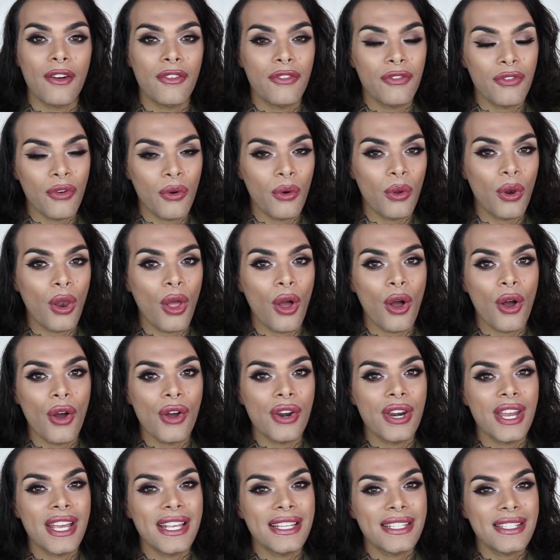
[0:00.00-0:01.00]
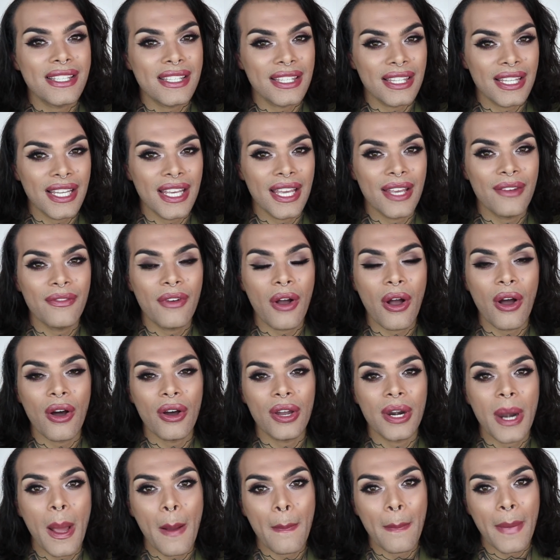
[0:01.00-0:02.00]
a full-on sleeve
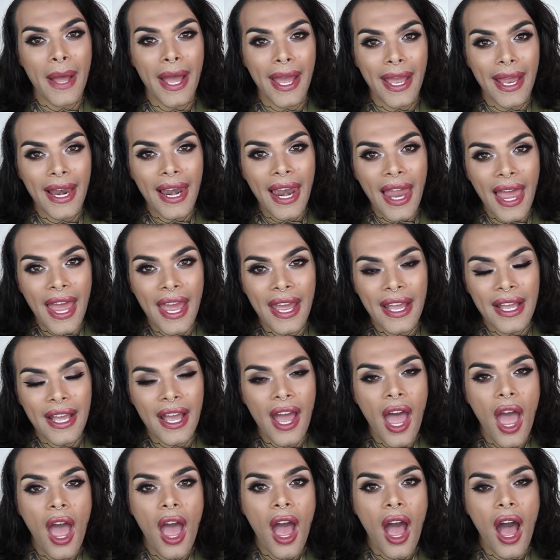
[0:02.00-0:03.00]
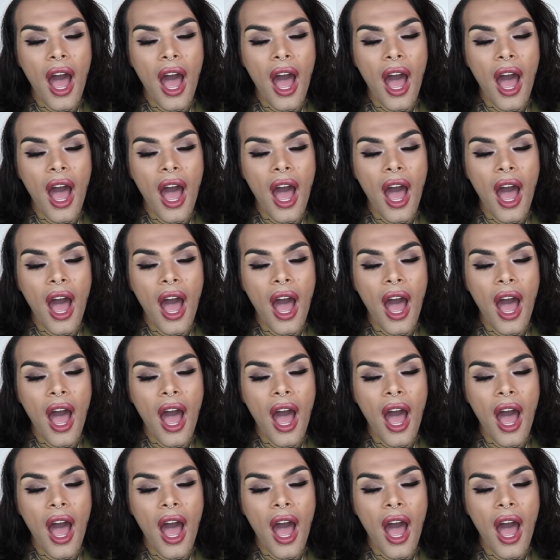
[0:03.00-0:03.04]
on my leg.